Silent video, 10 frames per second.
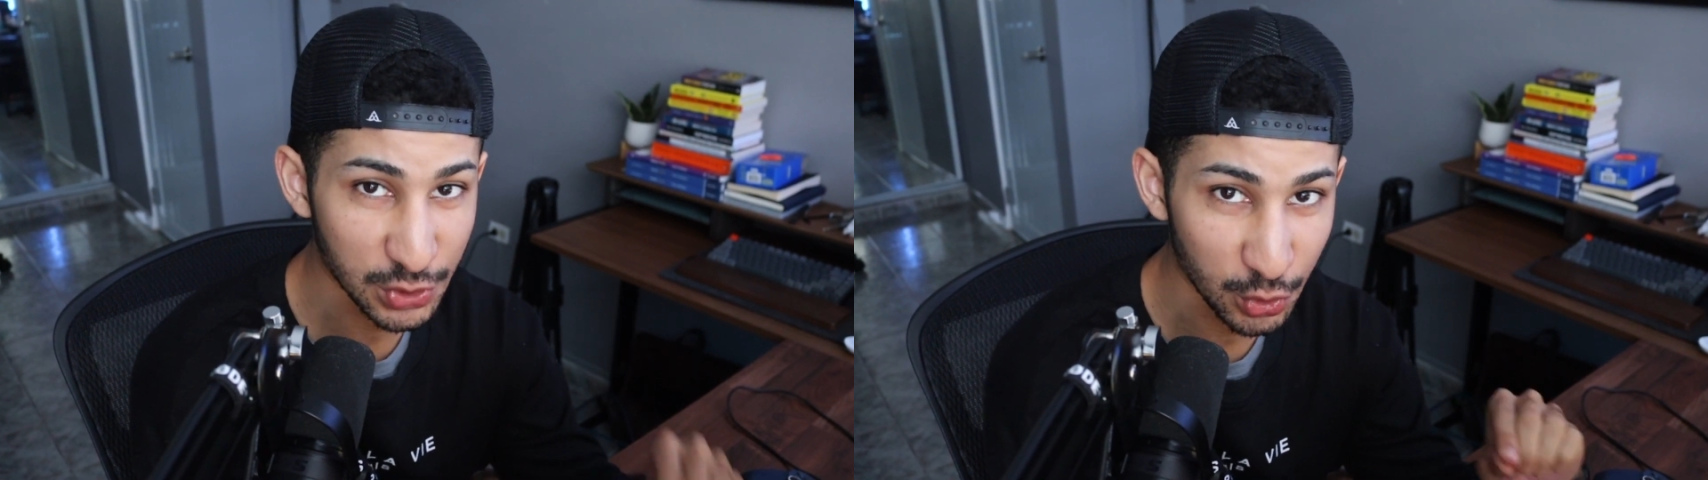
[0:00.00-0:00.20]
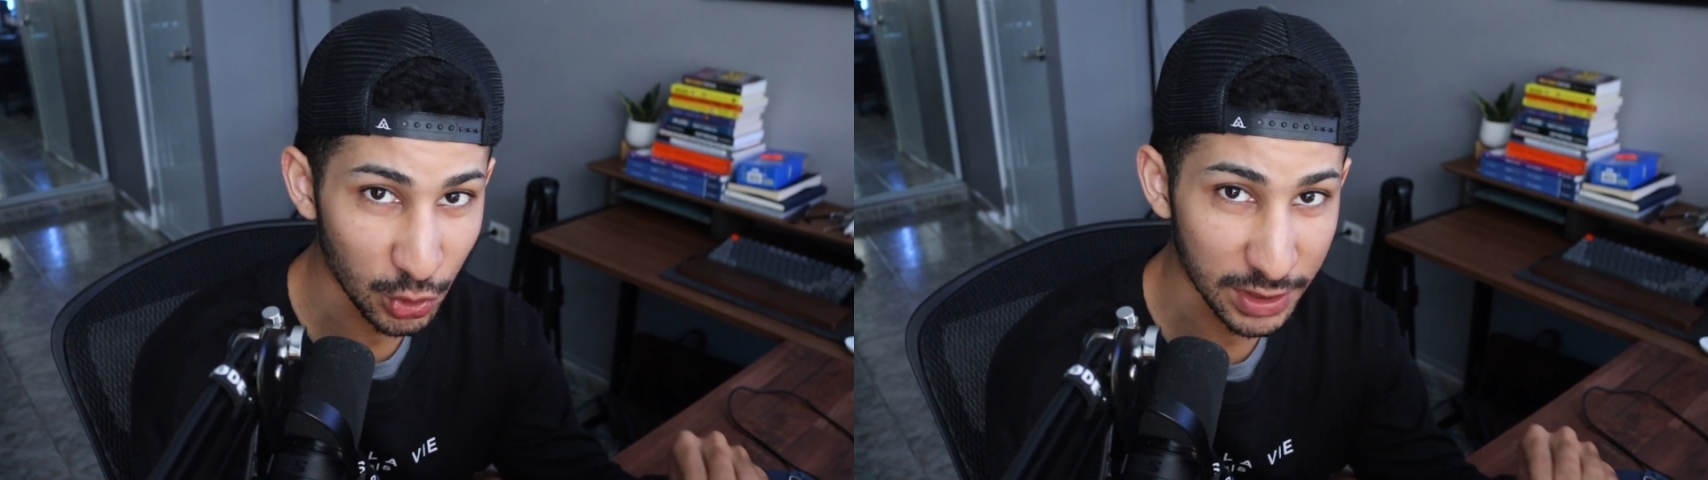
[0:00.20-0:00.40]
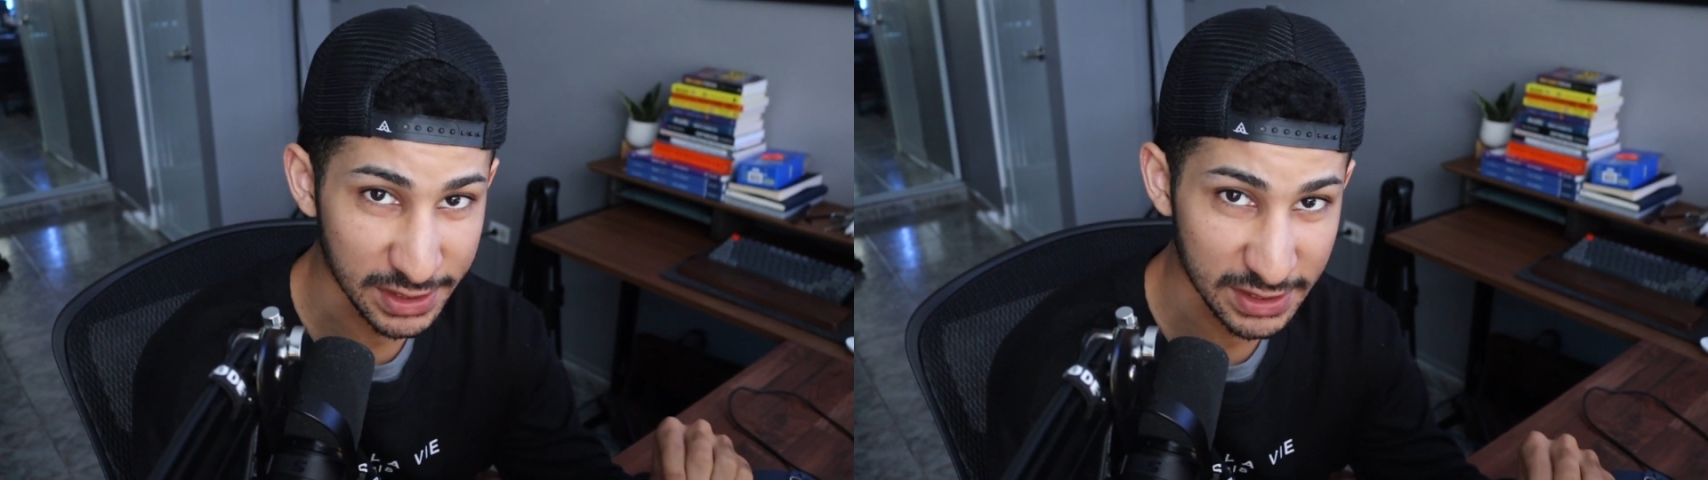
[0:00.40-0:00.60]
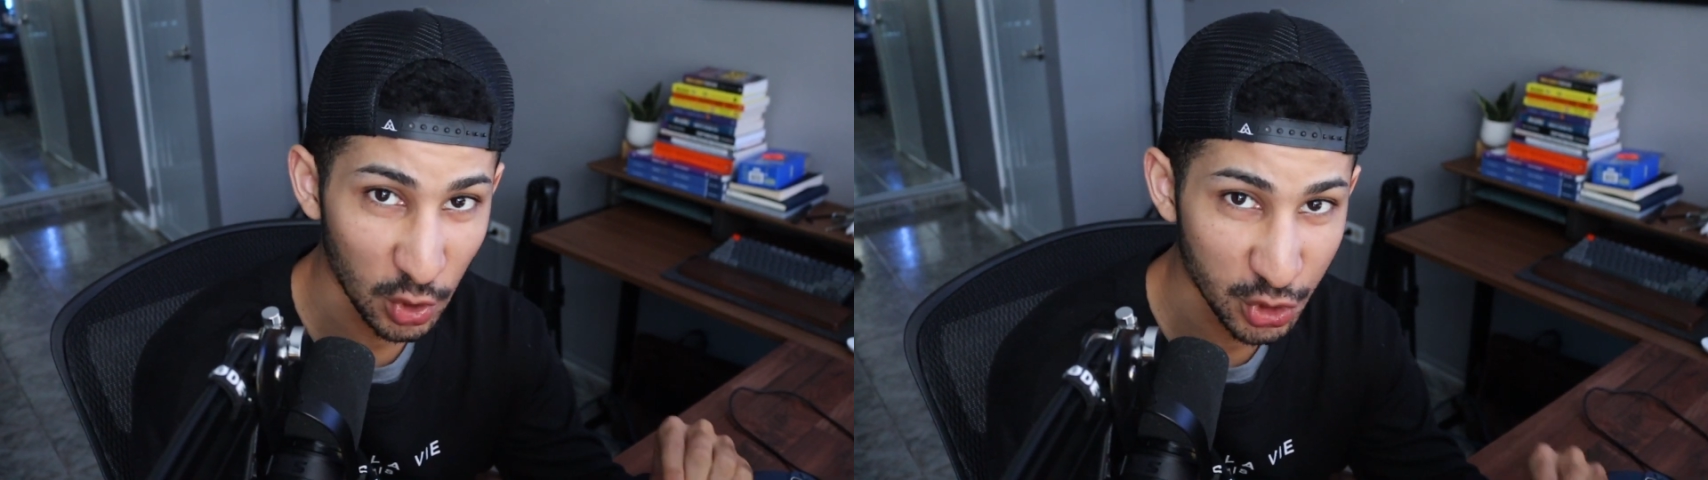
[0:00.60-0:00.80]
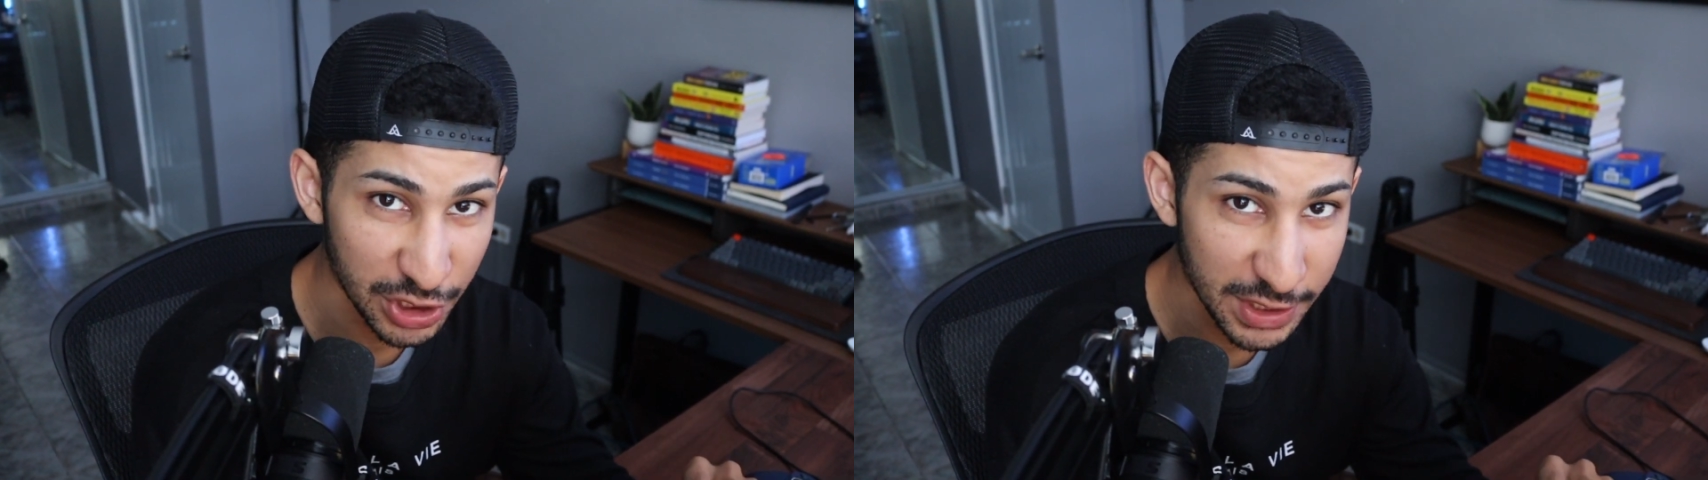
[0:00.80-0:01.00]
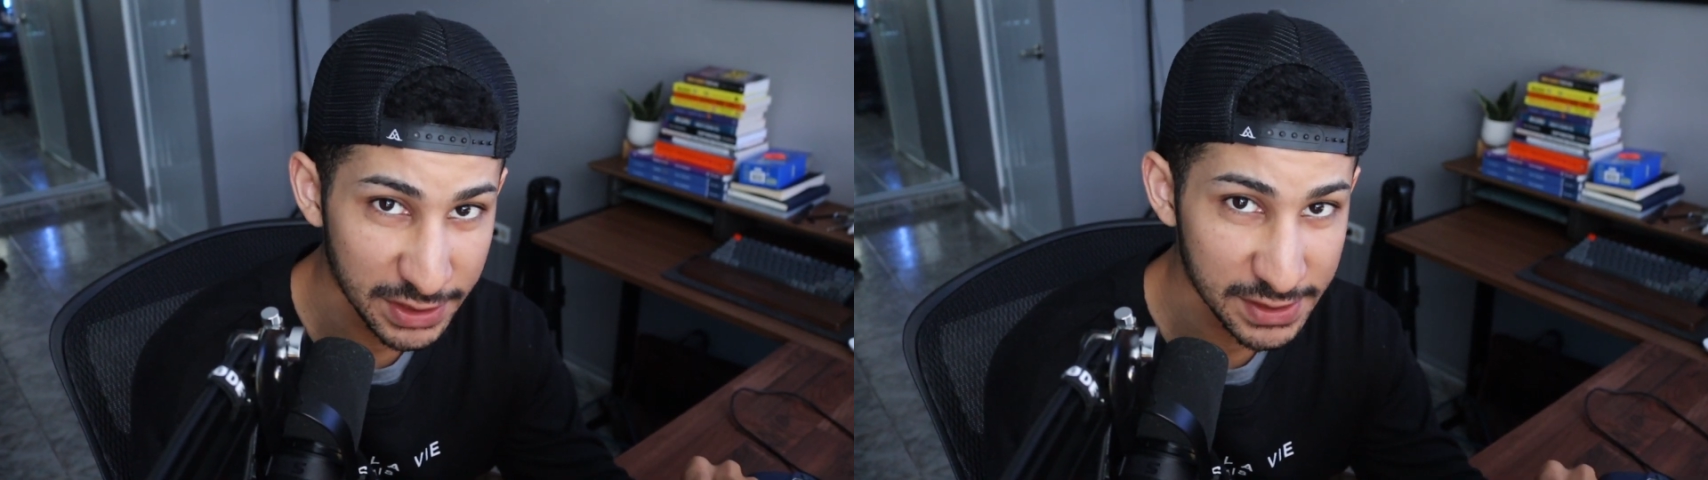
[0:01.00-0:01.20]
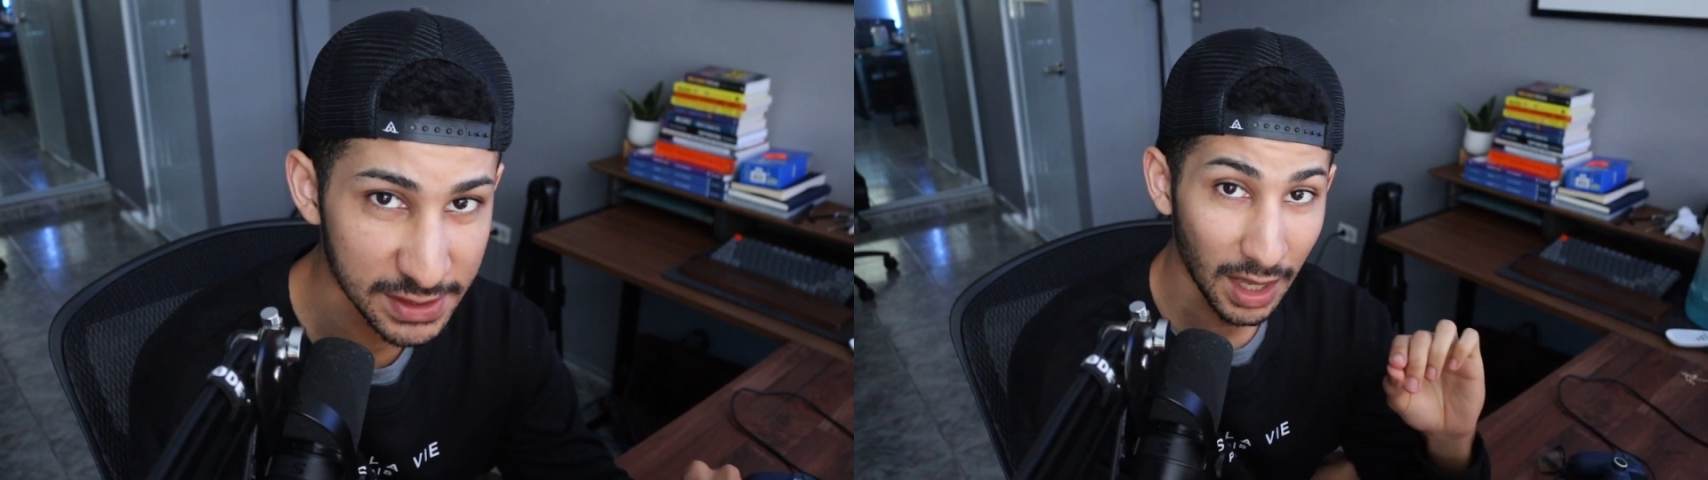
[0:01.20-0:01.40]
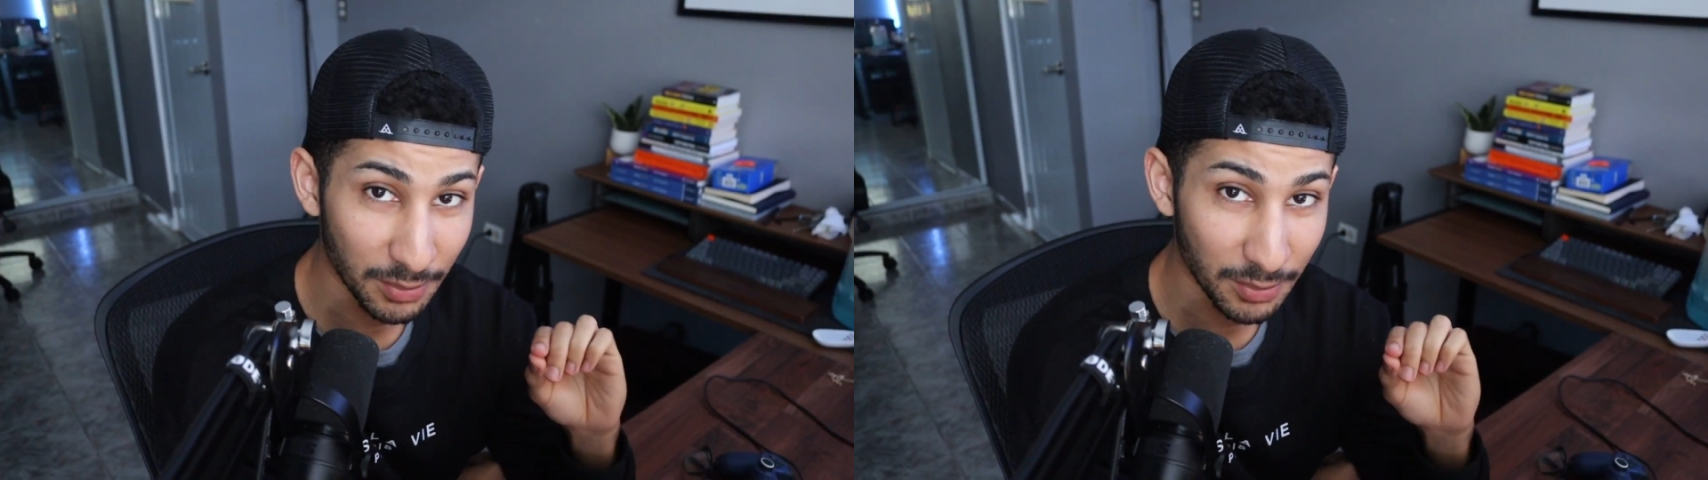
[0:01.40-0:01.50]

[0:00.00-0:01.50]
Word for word: to your Excel sheets,